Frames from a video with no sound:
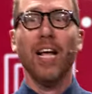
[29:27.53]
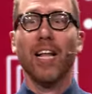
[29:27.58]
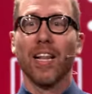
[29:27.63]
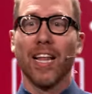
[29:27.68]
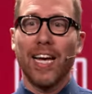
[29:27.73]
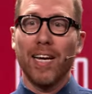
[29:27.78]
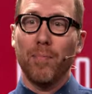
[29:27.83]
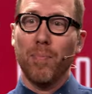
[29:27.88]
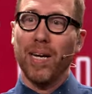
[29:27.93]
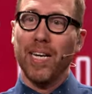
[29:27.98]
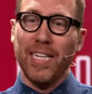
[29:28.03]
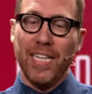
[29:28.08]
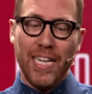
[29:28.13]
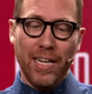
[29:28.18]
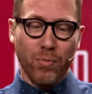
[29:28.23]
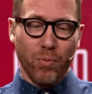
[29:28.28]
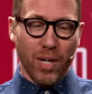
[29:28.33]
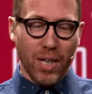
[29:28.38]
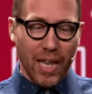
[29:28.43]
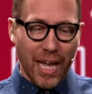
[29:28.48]
Like, but
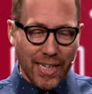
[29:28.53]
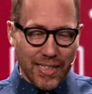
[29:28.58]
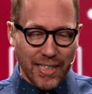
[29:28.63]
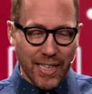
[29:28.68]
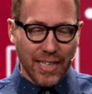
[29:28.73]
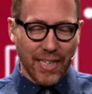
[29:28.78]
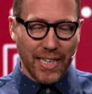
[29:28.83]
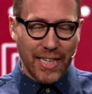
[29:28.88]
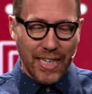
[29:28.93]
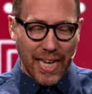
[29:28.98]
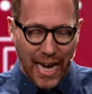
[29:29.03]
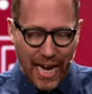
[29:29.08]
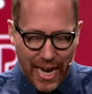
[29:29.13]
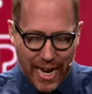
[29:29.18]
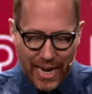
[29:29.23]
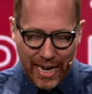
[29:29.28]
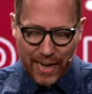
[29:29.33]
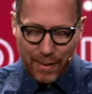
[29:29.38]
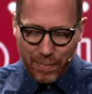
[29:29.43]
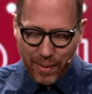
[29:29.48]
he reluctantly
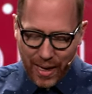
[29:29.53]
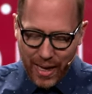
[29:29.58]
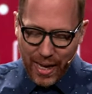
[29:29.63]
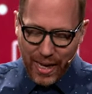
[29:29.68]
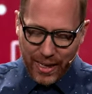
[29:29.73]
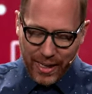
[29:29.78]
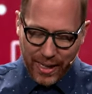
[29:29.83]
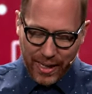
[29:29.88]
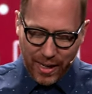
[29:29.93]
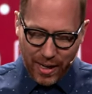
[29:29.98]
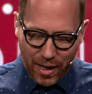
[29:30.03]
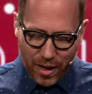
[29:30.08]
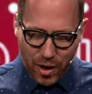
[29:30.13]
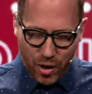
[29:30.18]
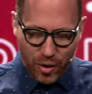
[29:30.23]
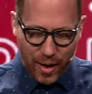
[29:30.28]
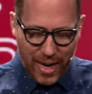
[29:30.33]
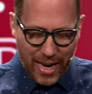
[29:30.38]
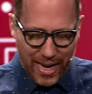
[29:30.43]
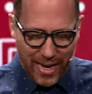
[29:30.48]
came, you
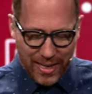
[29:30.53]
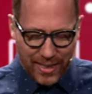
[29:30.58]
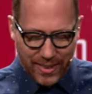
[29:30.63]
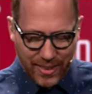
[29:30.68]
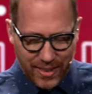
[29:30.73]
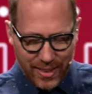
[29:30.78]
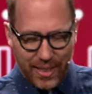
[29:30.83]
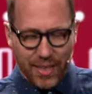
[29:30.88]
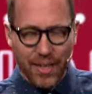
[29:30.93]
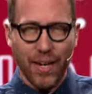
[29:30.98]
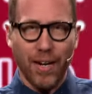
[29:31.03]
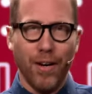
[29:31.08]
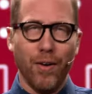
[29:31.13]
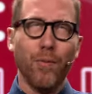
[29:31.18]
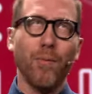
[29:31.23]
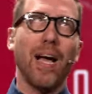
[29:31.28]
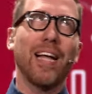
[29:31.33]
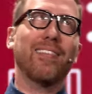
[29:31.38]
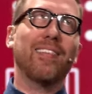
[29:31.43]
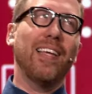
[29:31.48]
know, and, you
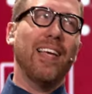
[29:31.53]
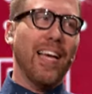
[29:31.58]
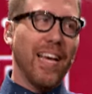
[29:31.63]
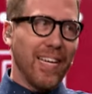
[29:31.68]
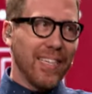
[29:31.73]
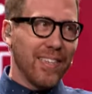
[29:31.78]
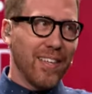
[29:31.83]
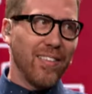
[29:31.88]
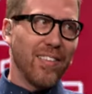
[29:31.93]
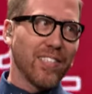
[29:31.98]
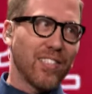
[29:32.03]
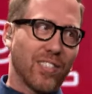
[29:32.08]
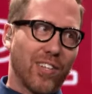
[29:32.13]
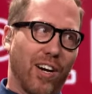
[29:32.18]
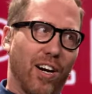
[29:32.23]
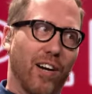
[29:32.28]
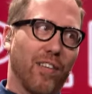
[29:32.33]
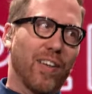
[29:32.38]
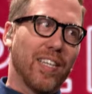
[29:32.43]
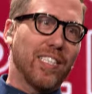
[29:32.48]
know, at the end of the
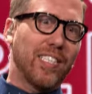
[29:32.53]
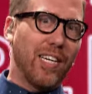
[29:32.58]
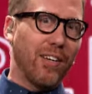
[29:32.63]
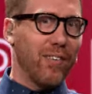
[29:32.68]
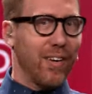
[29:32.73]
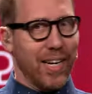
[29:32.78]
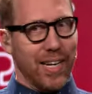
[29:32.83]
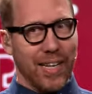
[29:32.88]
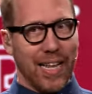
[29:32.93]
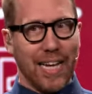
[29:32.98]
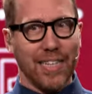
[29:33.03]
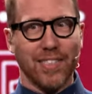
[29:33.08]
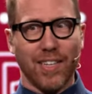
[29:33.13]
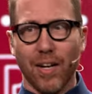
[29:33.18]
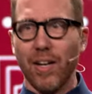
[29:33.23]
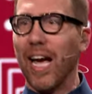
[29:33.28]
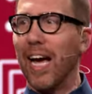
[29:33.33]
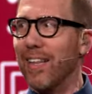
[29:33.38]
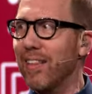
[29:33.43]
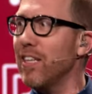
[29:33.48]
service, he realized,
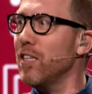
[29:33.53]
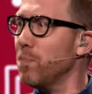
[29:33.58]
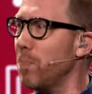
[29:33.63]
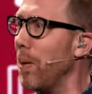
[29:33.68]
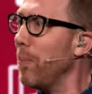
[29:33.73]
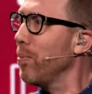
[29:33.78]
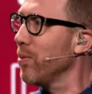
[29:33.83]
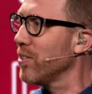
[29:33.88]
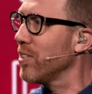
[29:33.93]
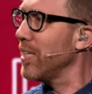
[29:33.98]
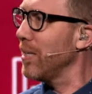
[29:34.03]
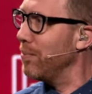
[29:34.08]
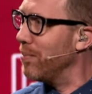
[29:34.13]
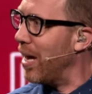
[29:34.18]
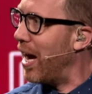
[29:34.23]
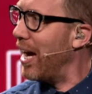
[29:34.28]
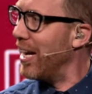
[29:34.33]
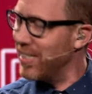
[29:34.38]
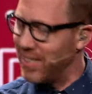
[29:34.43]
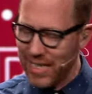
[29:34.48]
okay, these people seem
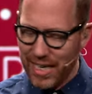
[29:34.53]
nice.